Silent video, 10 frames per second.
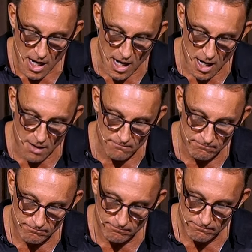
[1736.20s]

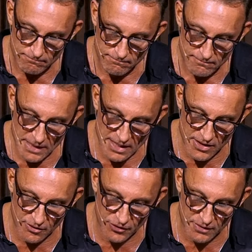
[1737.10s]
Um, and
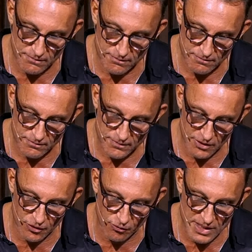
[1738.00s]
there's a,
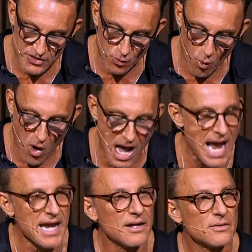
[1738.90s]
there's a reason
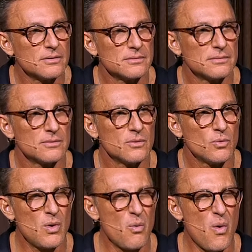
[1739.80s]
why.
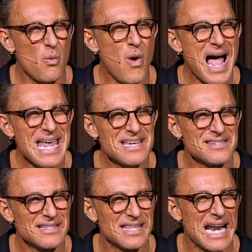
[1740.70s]
Why is it